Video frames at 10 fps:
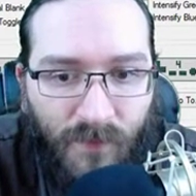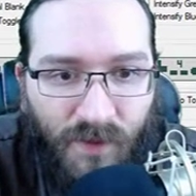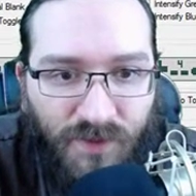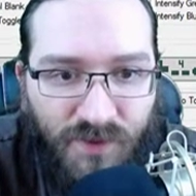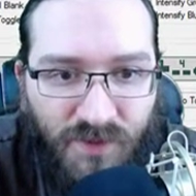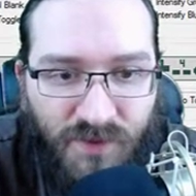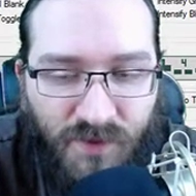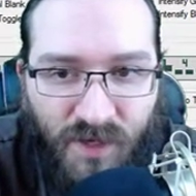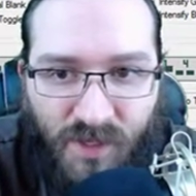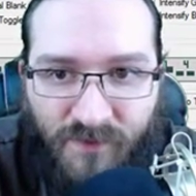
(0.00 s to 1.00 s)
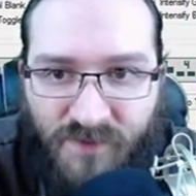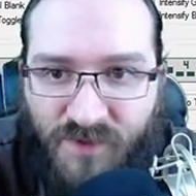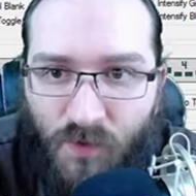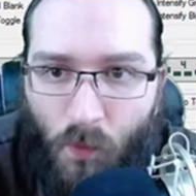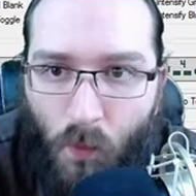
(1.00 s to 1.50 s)
It draws 2
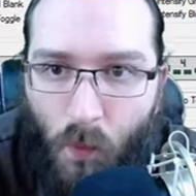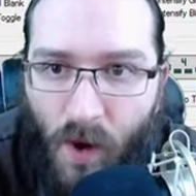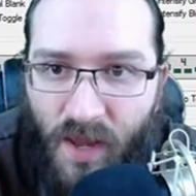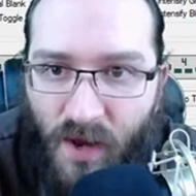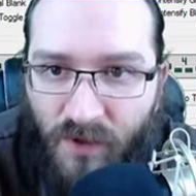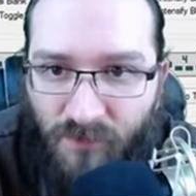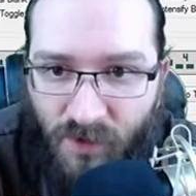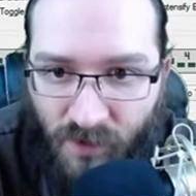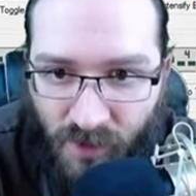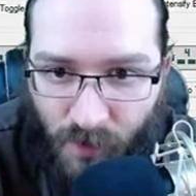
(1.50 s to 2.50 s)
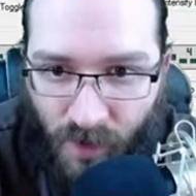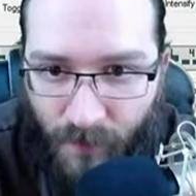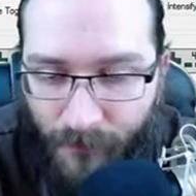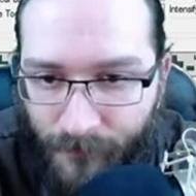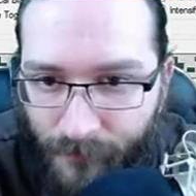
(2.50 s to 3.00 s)
columns way out in the middle of nowhere.